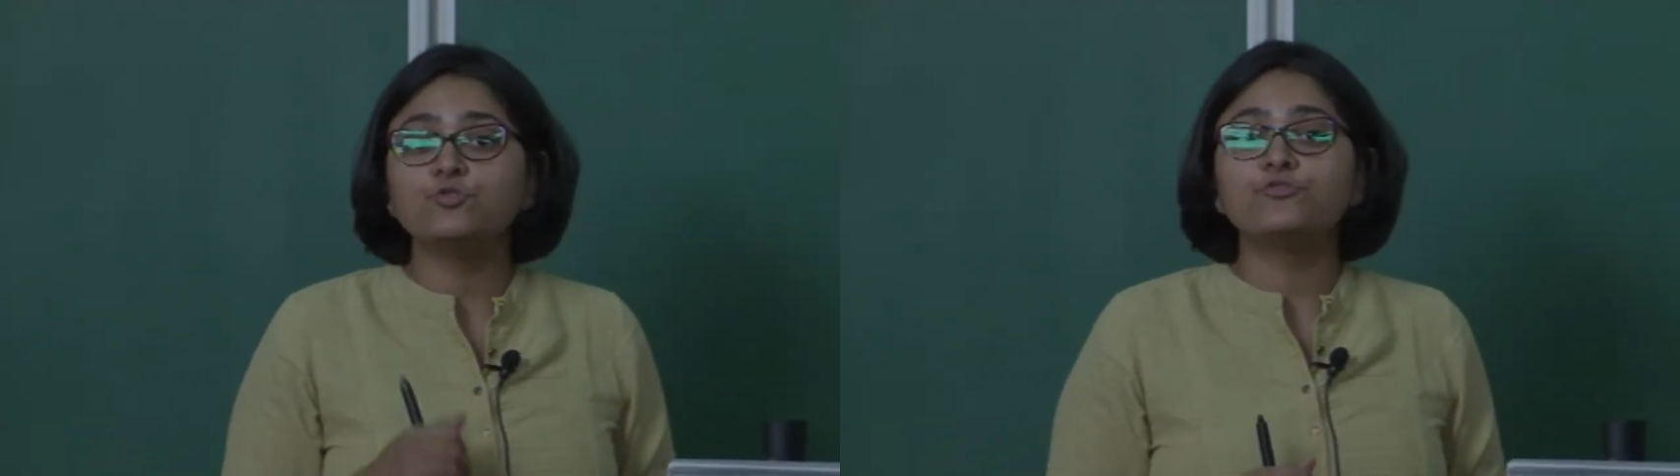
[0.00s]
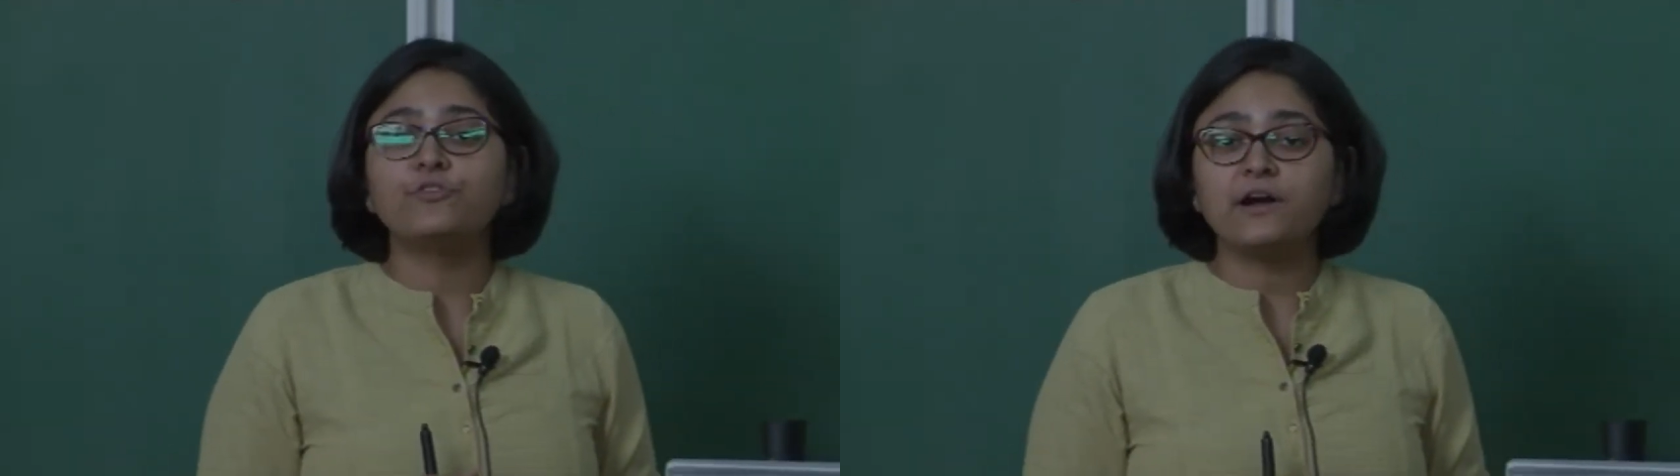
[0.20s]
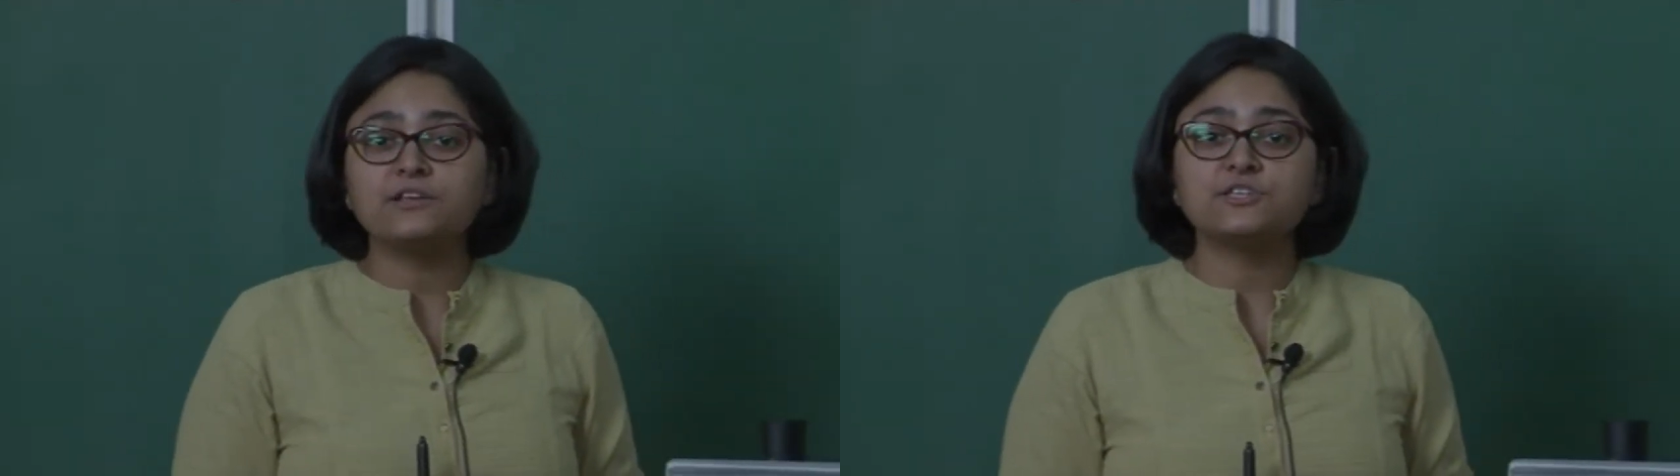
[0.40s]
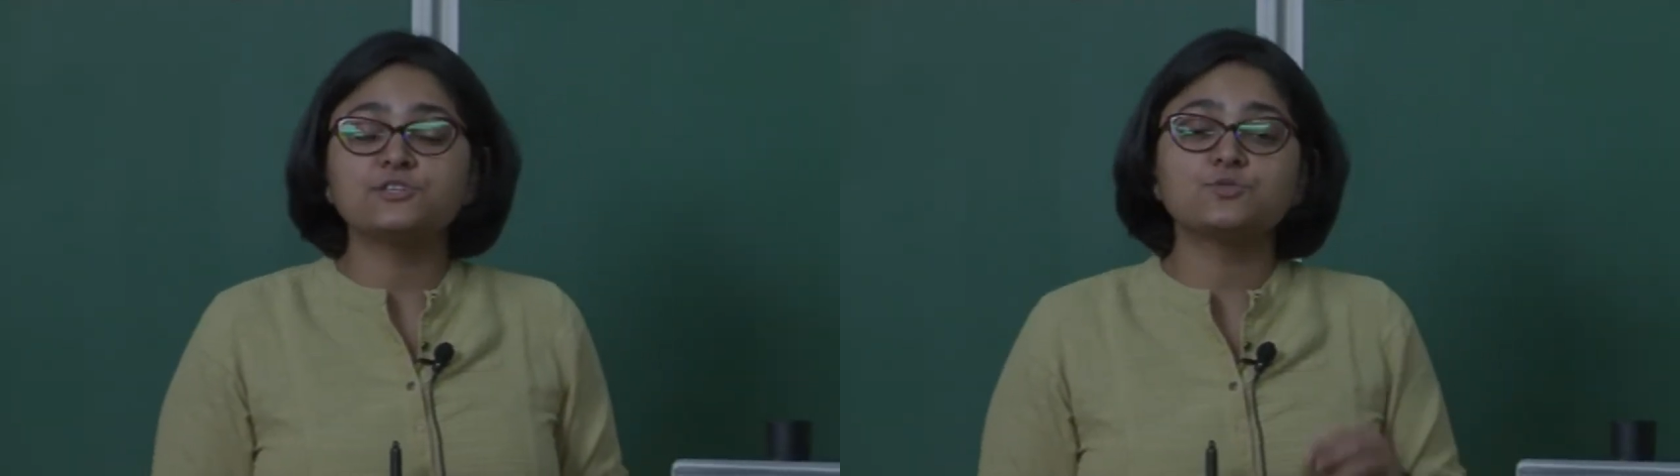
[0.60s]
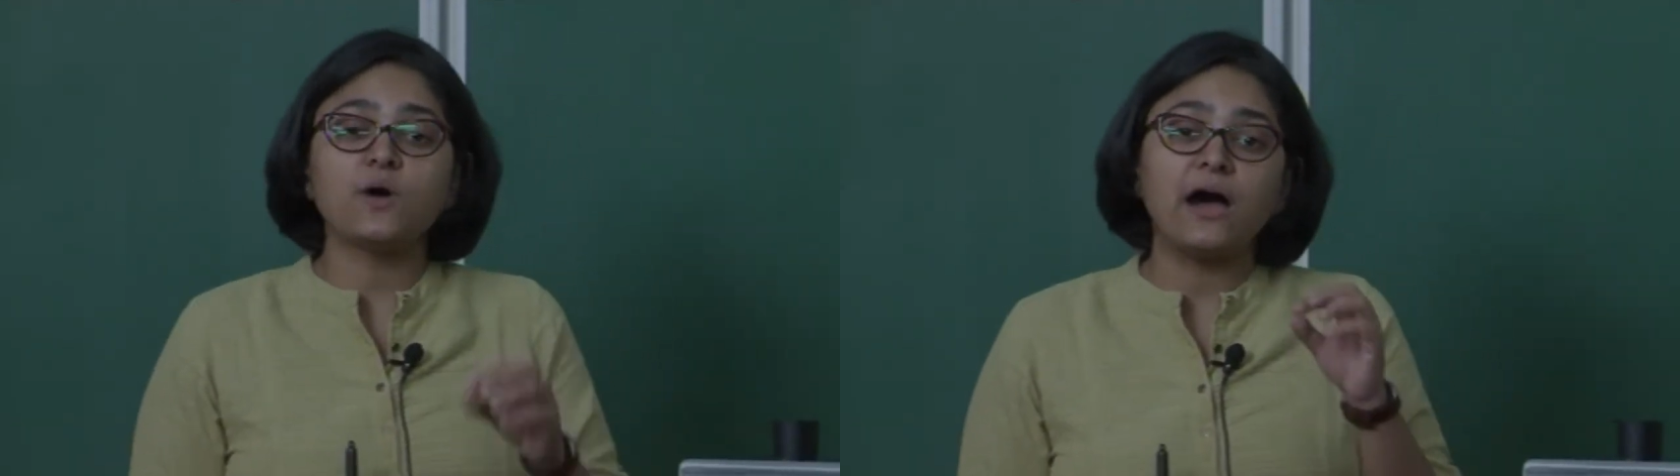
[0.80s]
do first
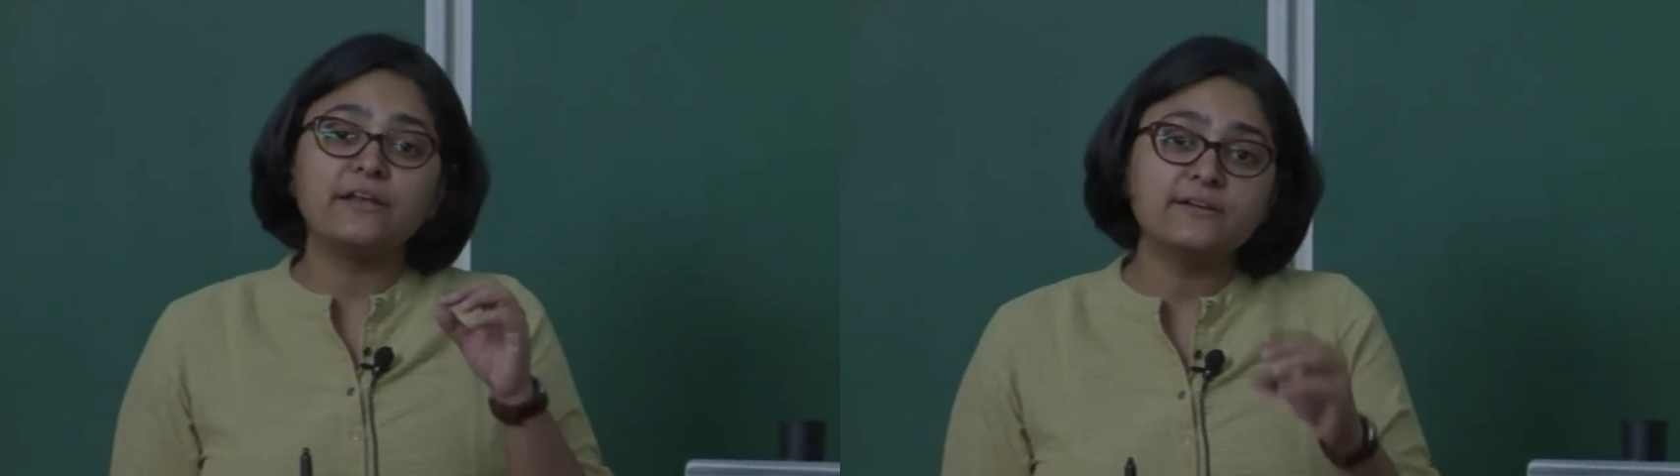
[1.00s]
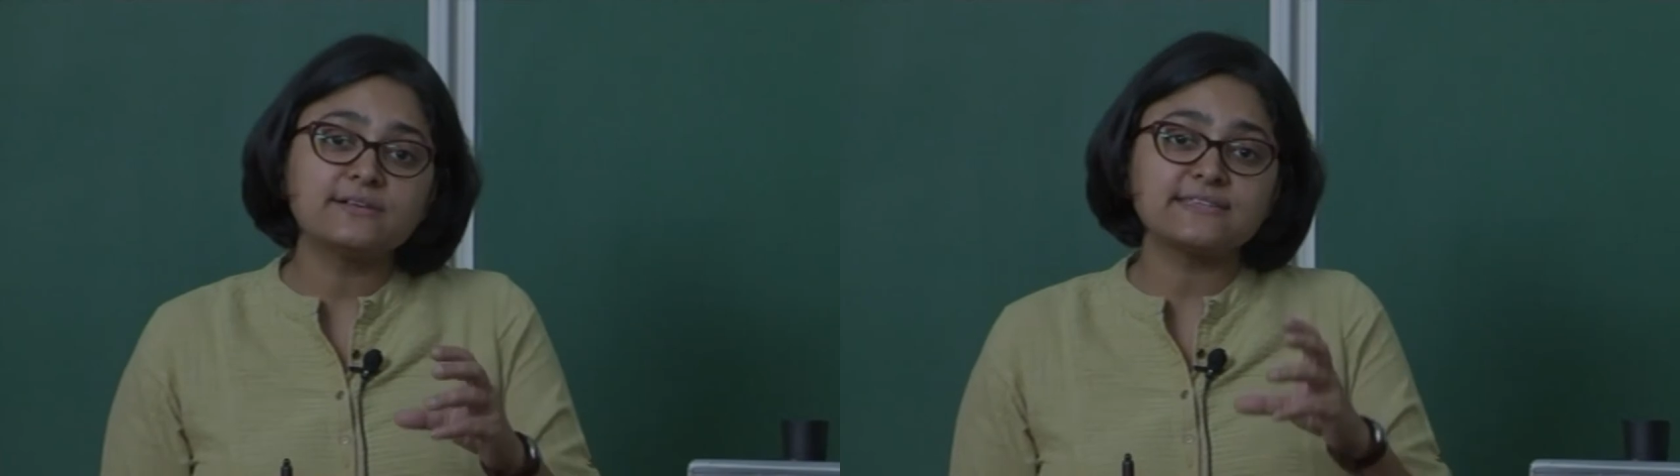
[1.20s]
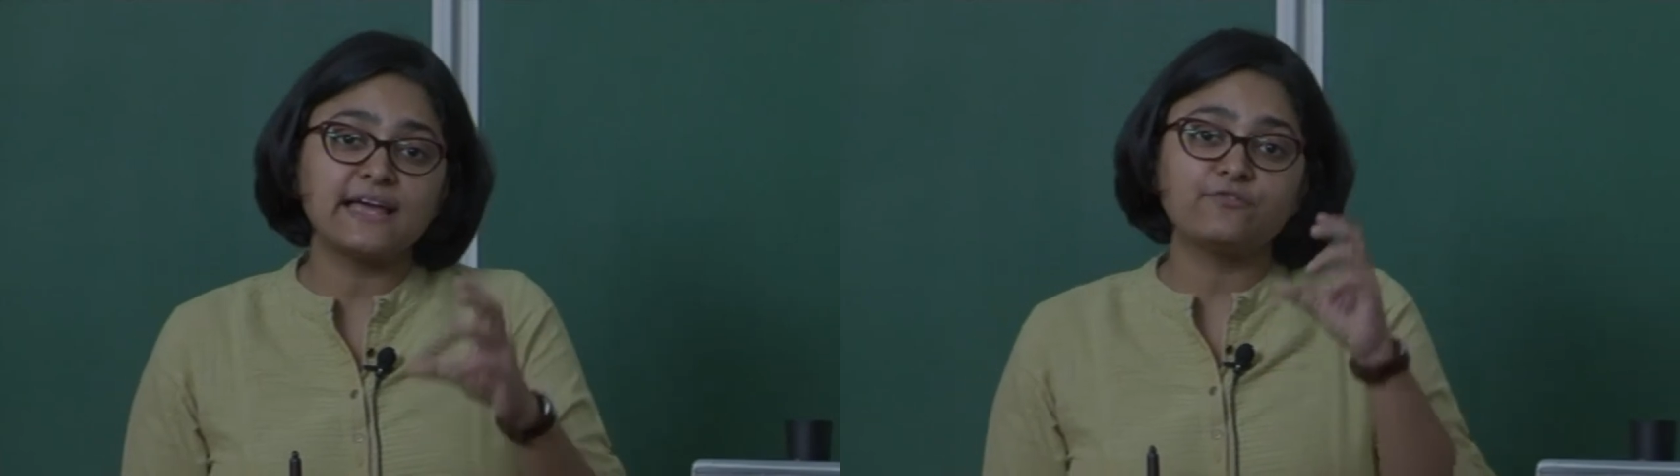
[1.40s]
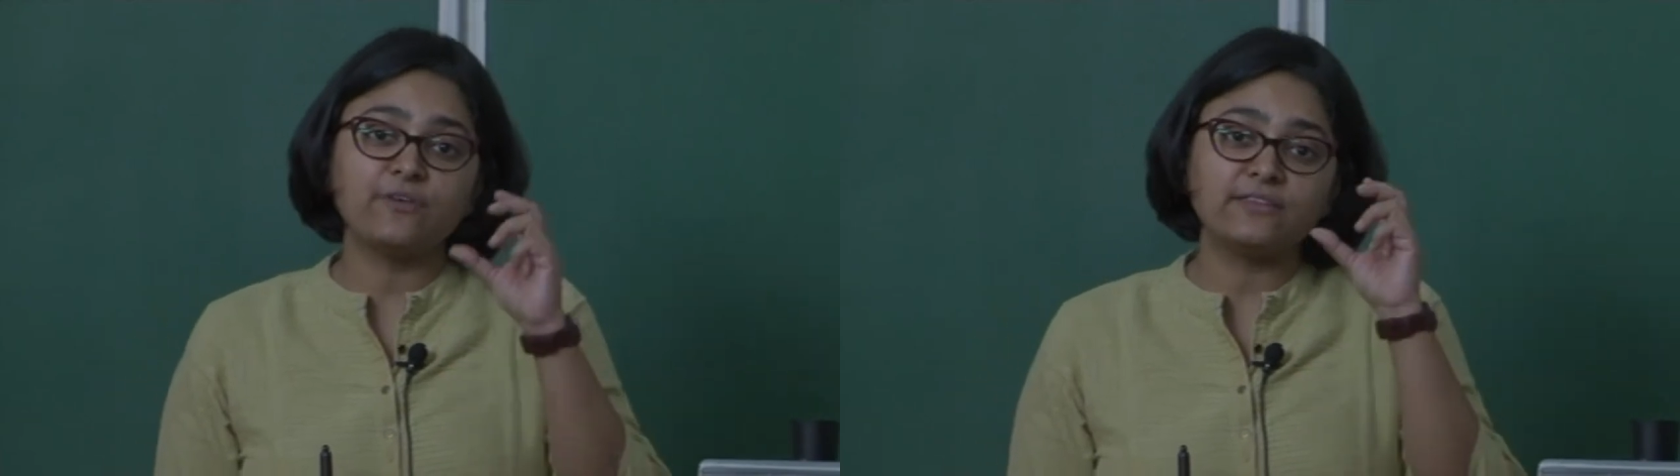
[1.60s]
is to understand